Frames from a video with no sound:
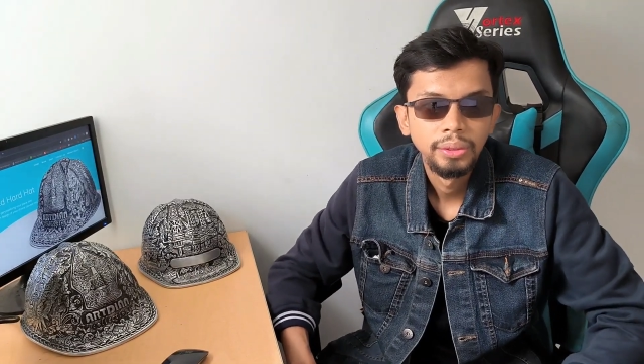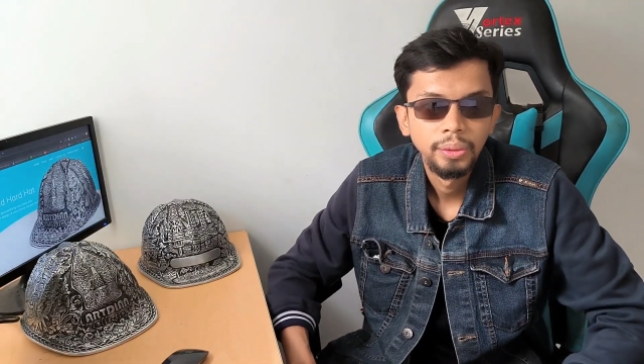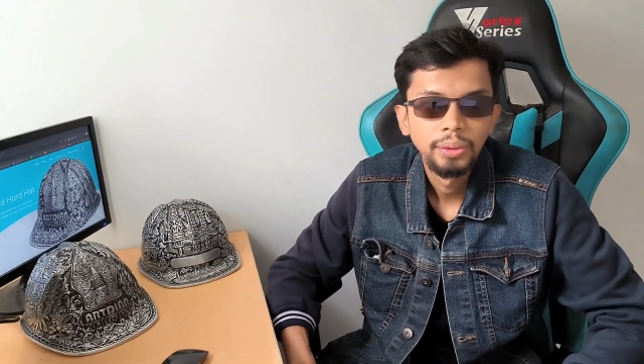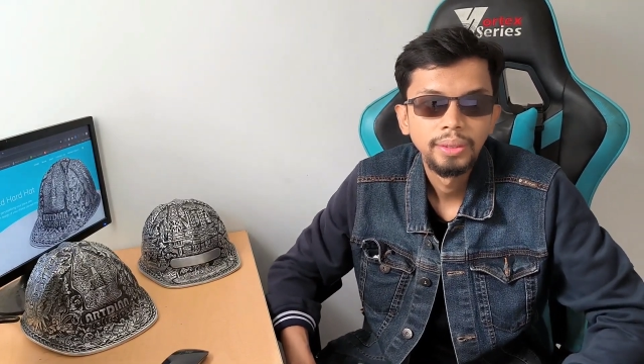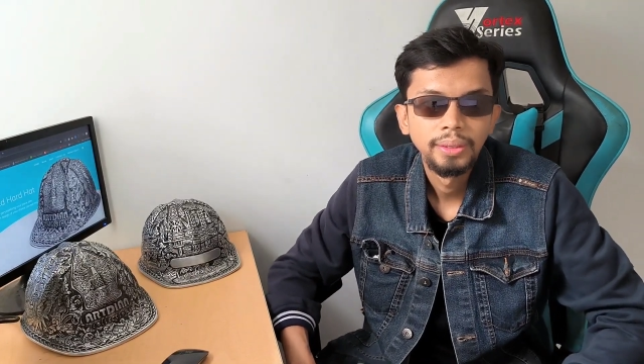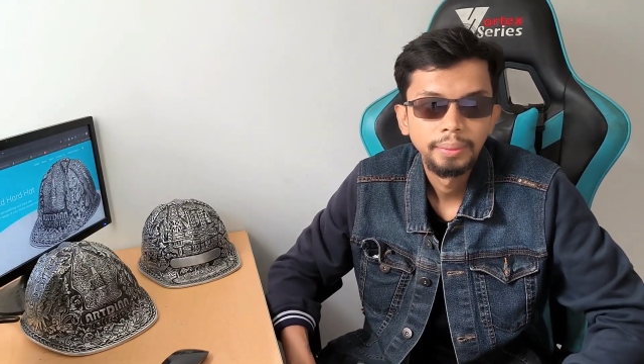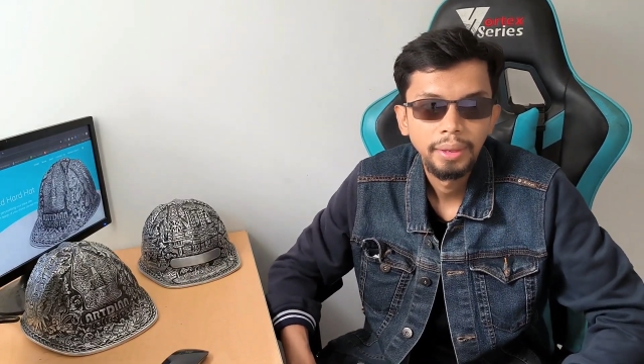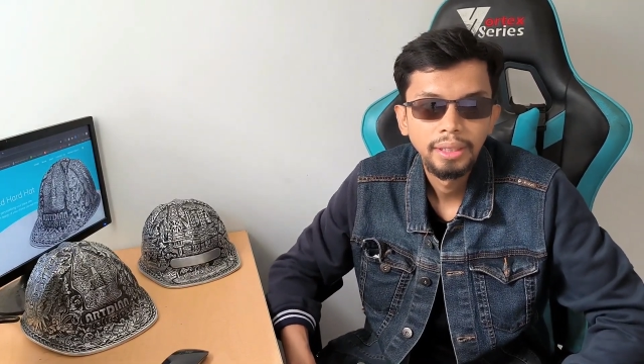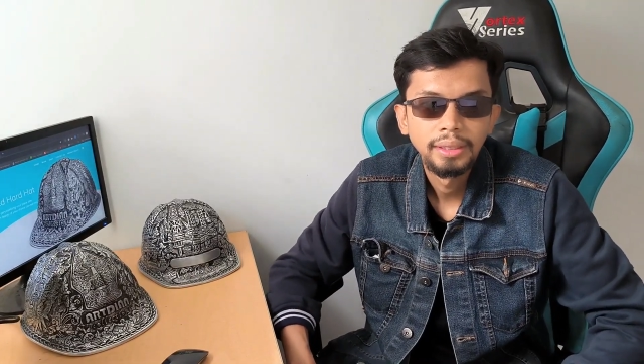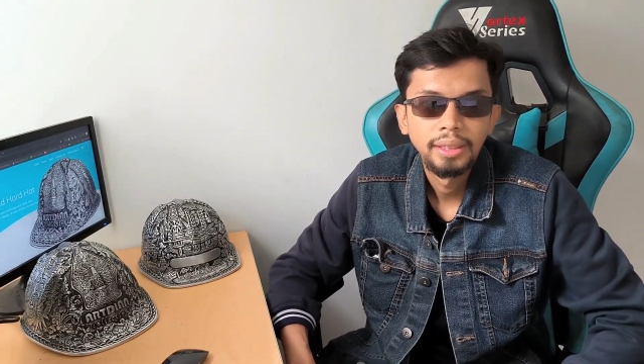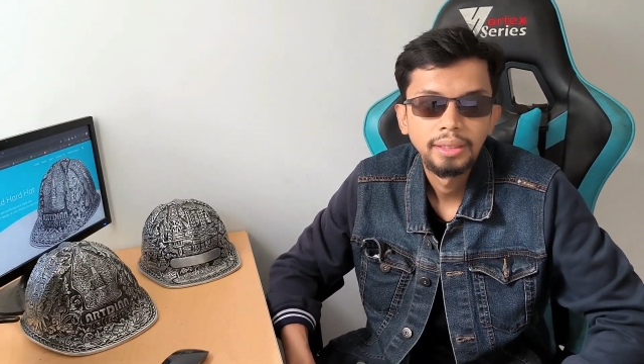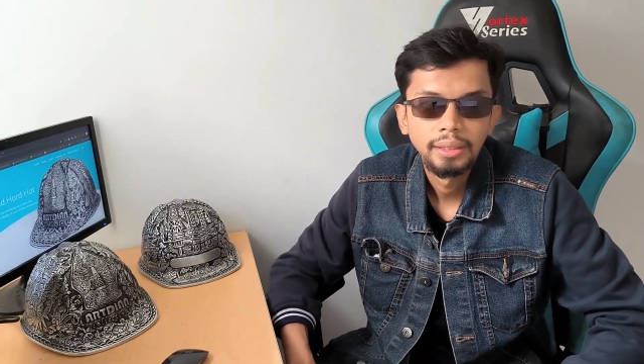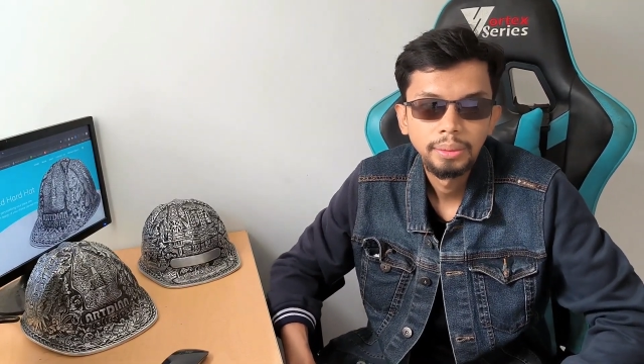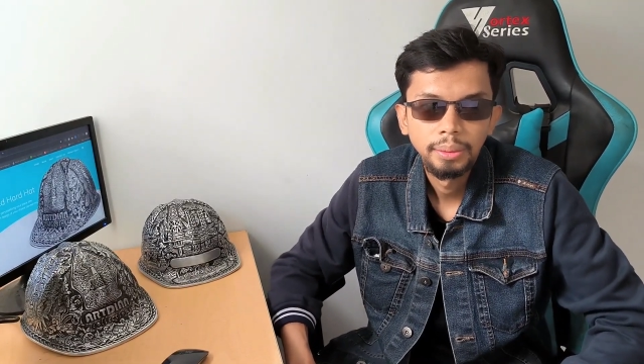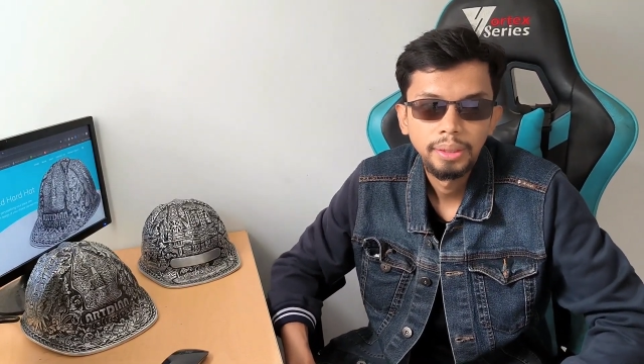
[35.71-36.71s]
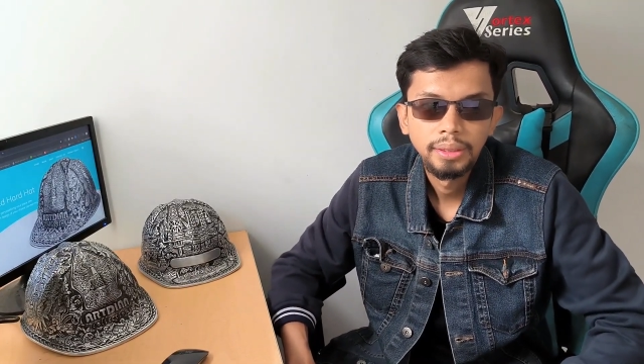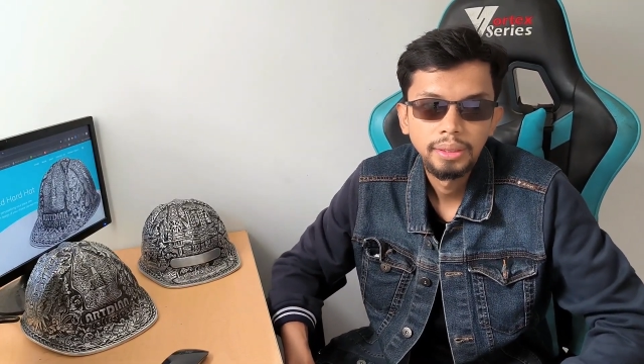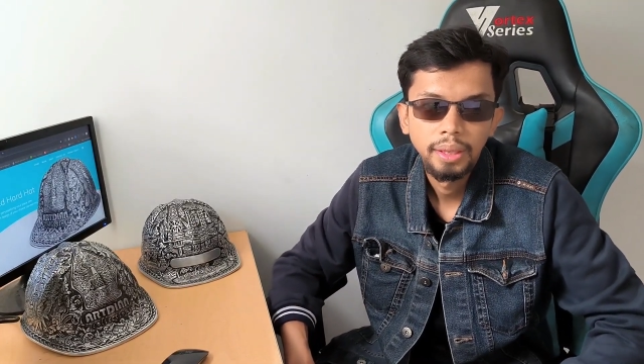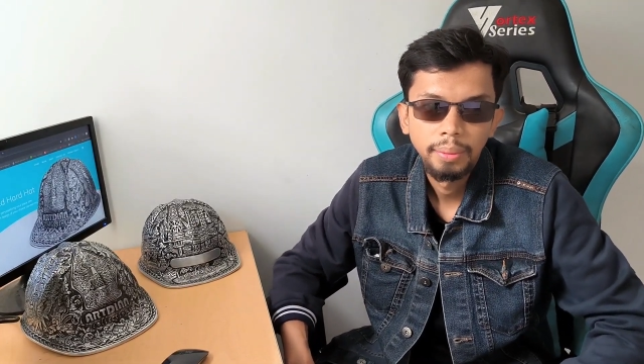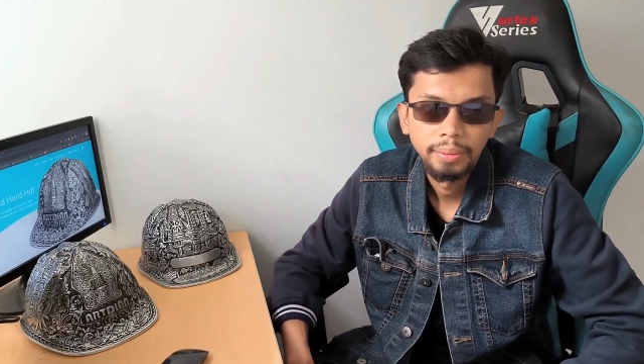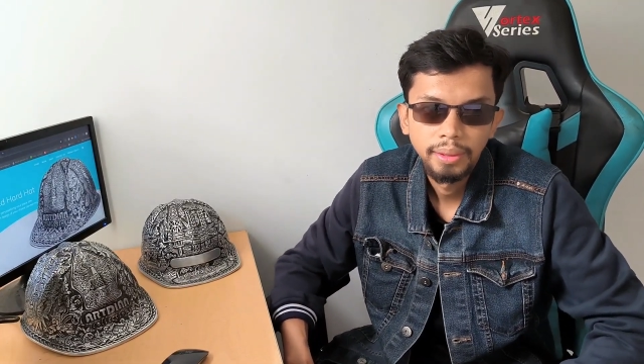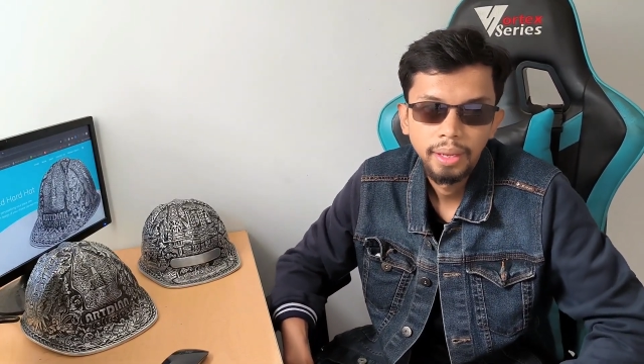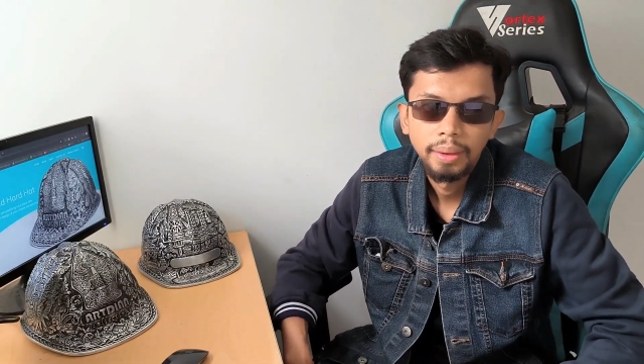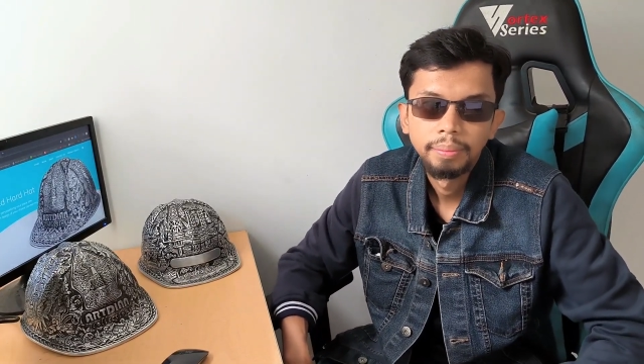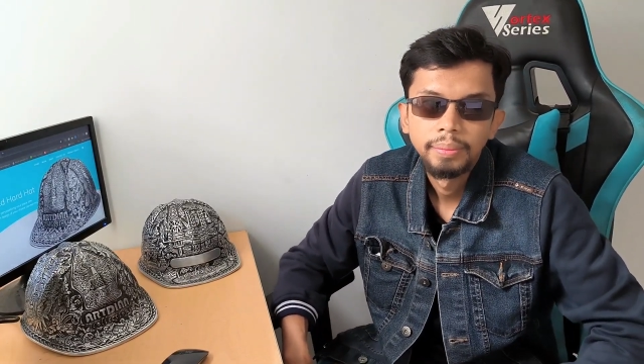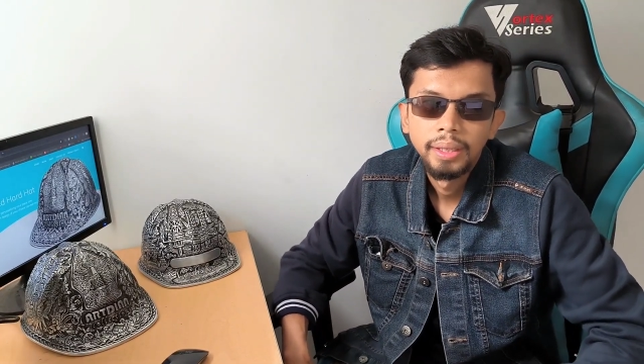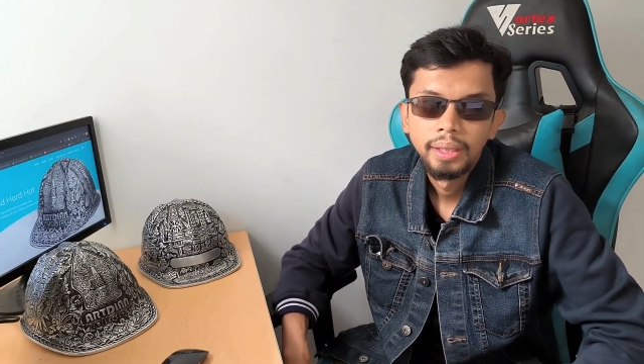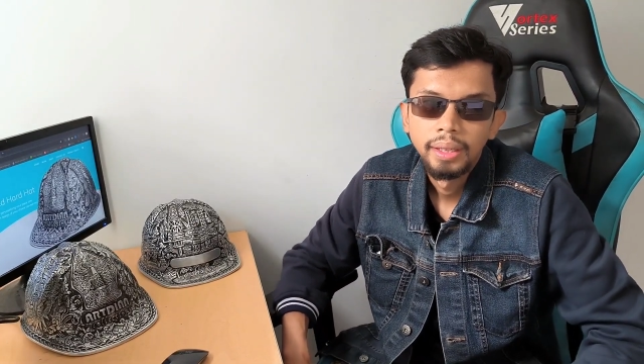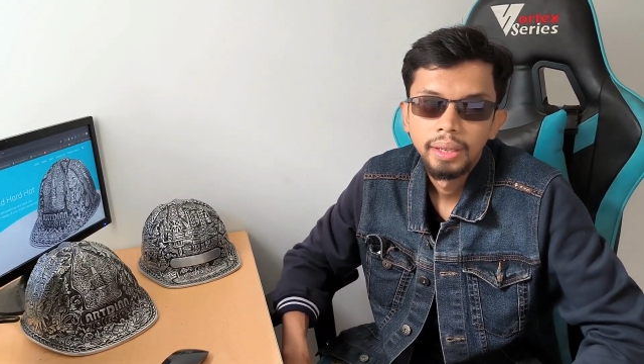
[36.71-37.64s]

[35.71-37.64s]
through the process step by step,